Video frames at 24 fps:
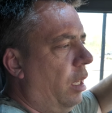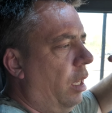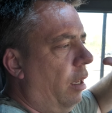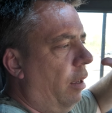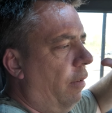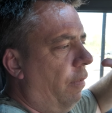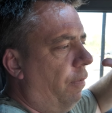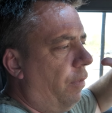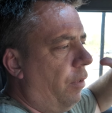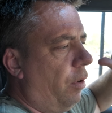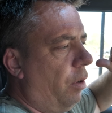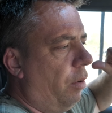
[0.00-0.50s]

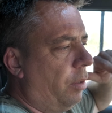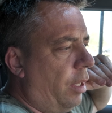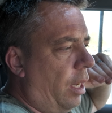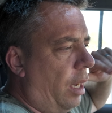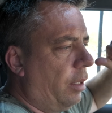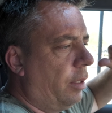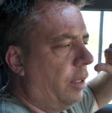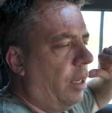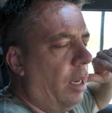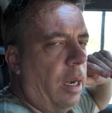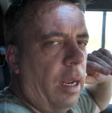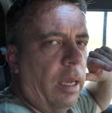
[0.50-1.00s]
if you're
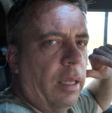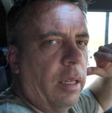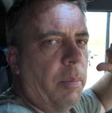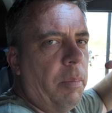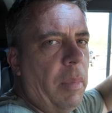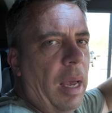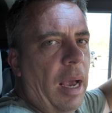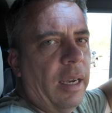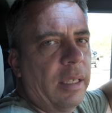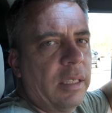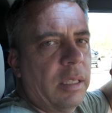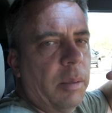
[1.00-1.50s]
not getting the
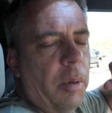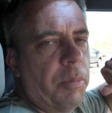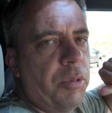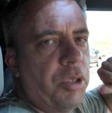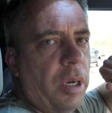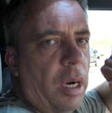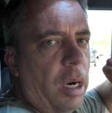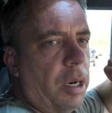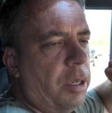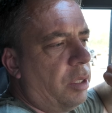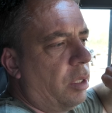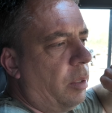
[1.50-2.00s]
maximum
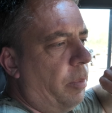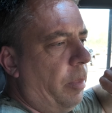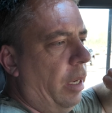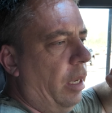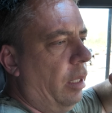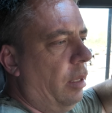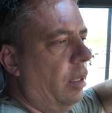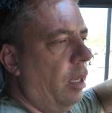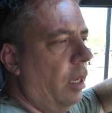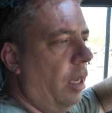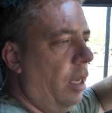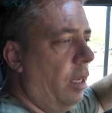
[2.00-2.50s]
charge
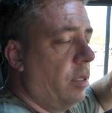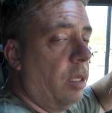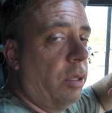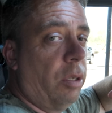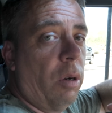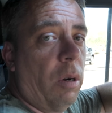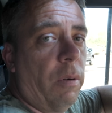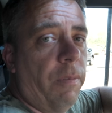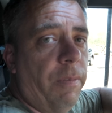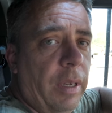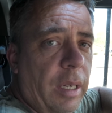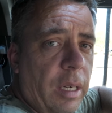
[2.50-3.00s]
speed. Is it
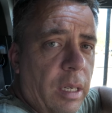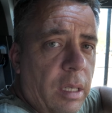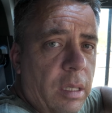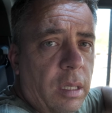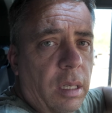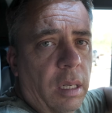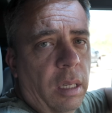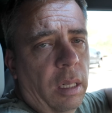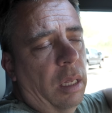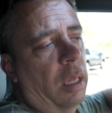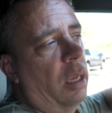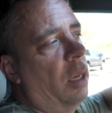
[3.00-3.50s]
your
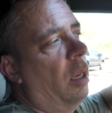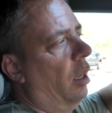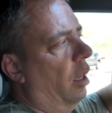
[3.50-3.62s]
vehicle?